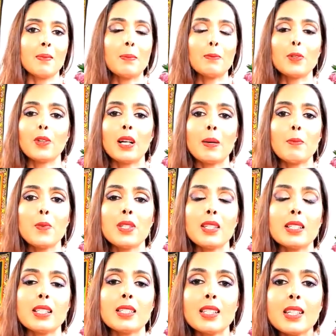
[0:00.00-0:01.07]
in my program who
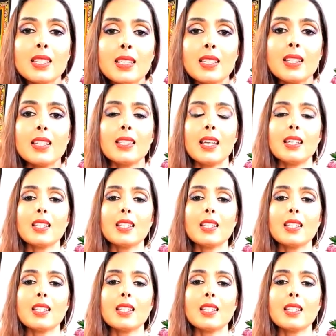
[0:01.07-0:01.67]
was in her 60s,